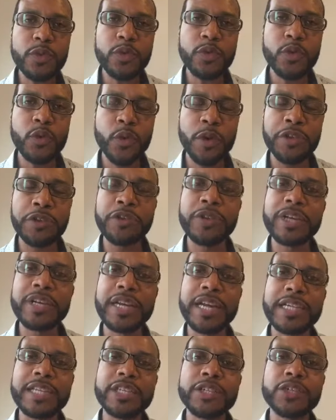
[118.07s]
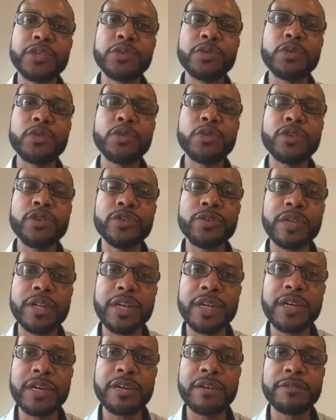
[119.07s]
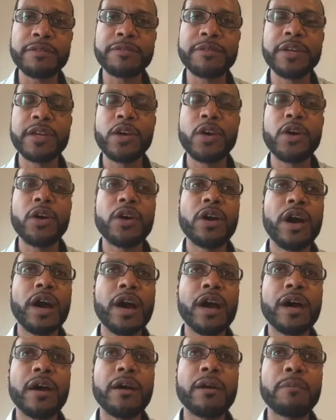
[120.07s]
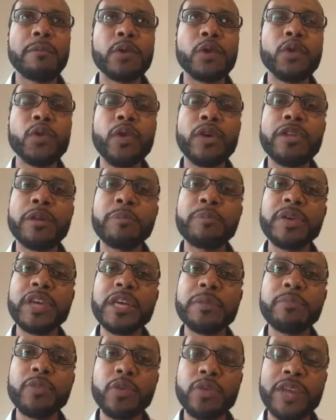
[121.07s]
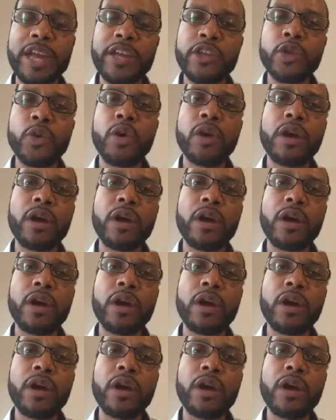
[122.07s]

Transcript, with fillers: Who are you connected to? Who do you love? um, who are the people that you are